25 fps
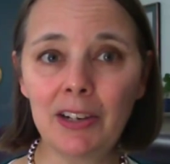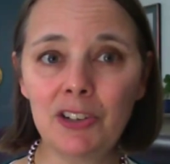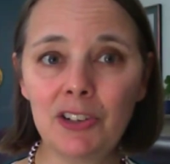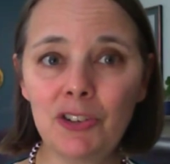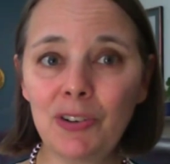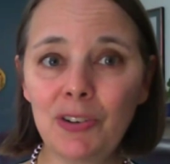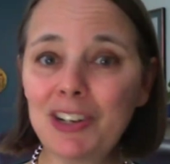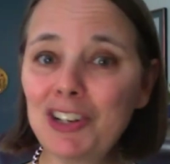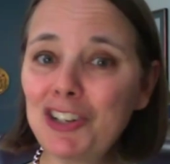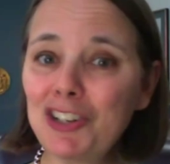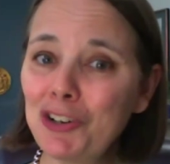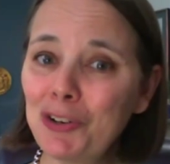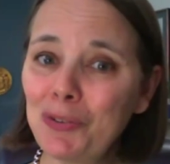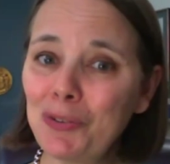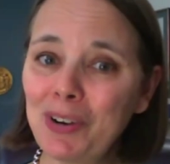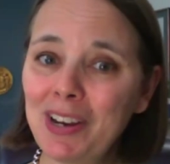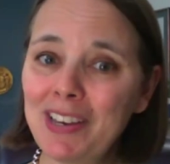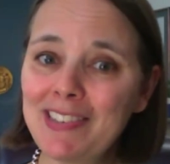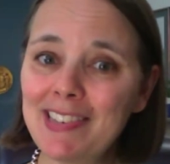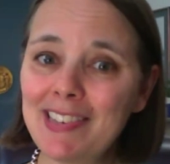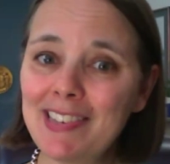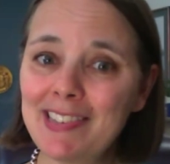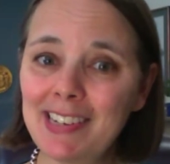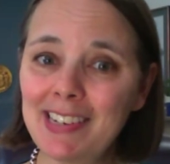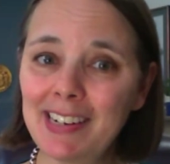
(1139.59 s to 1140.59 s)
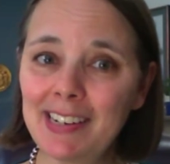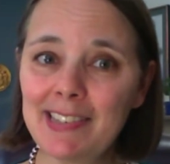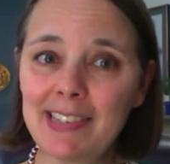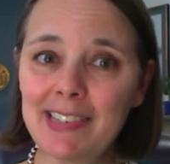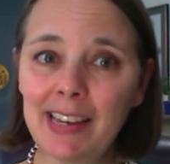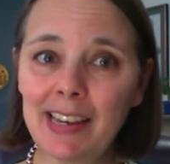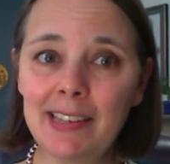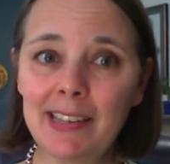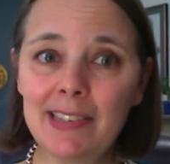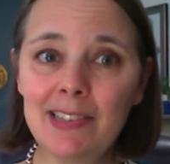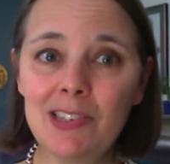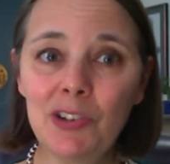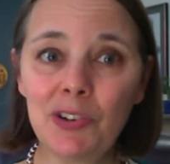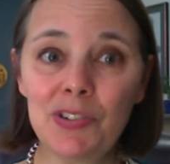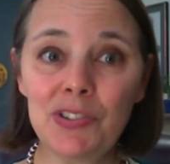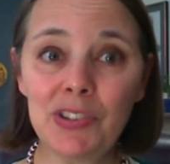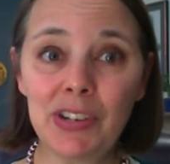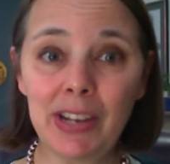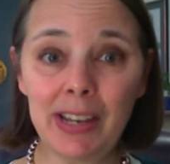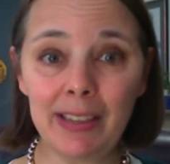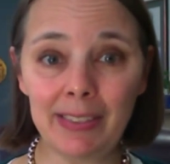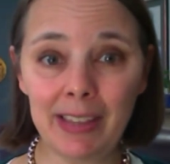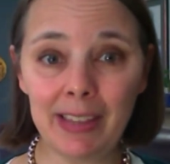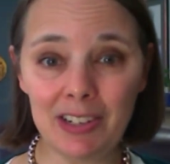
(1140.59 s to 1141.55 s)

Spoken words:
traditional races, in a sense, your state